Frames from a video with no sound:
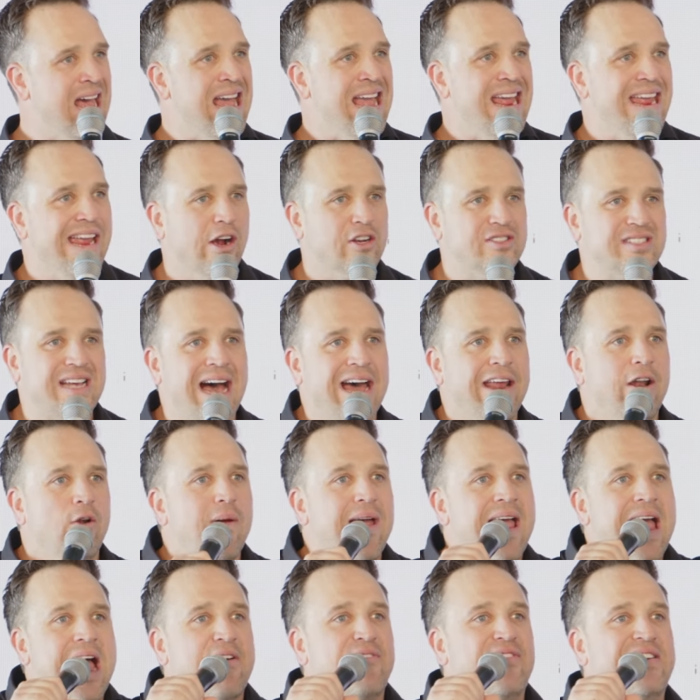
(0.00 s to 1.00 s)
He goes, I don't
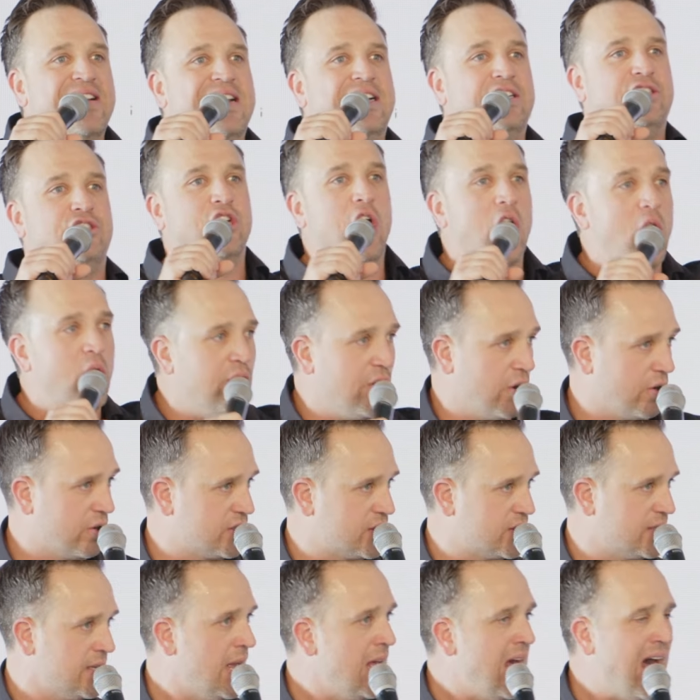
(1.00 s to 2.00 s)
have any
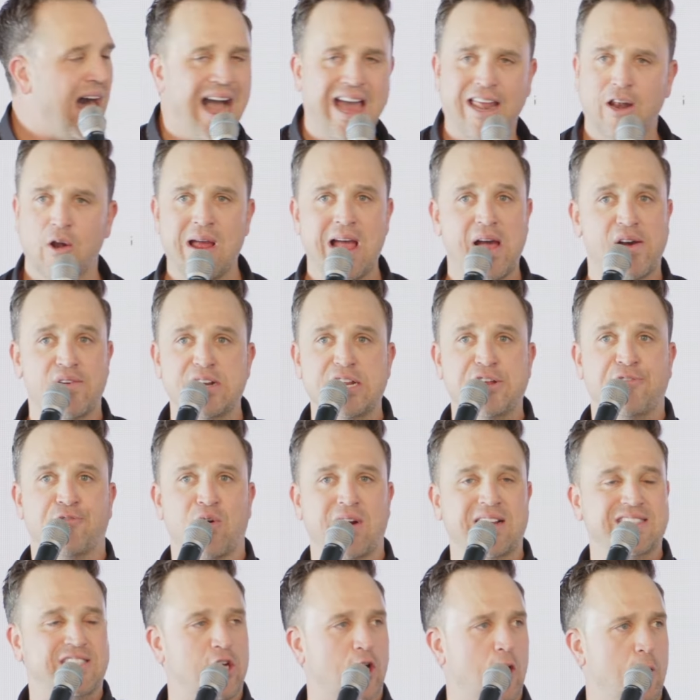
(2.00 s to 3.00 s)
donors. I don't have any
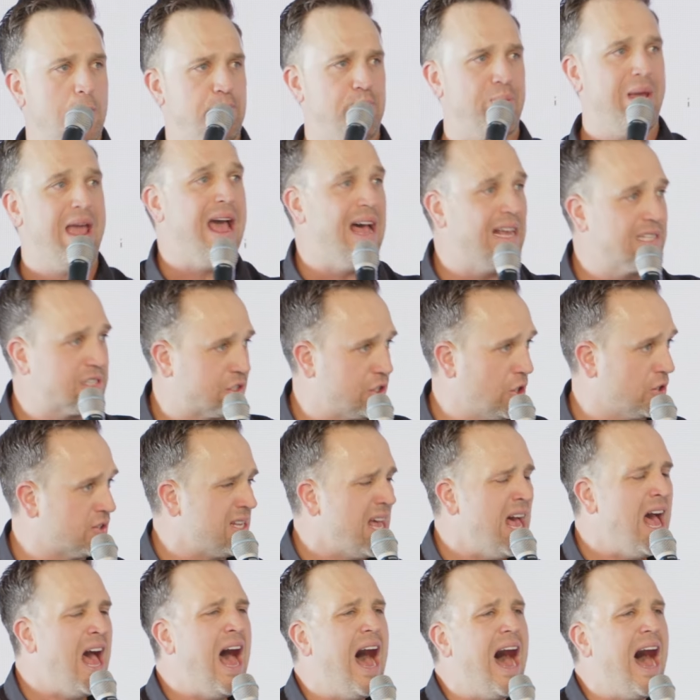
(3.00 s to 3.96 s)
friends that are pastors.